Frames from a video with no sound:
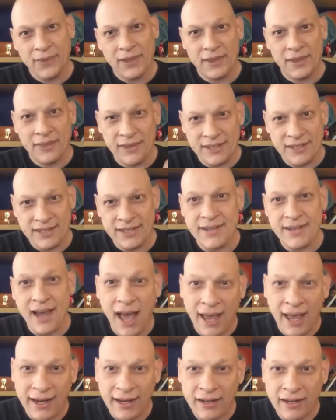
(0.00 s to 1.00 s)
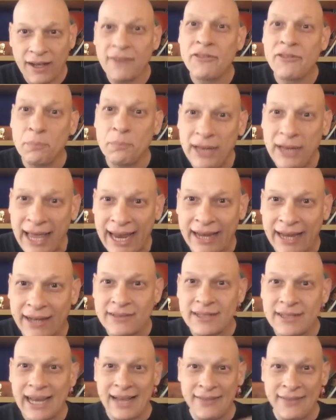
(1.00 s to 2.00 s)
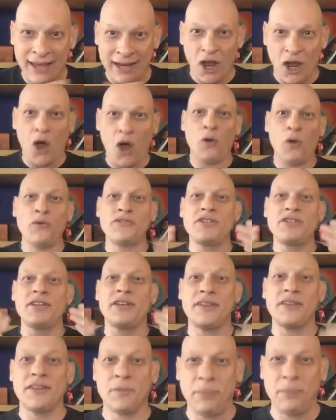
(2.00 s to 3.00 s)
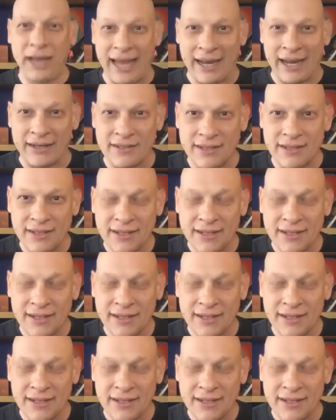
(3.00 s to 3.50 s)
the design of the plant, and then owns the plant.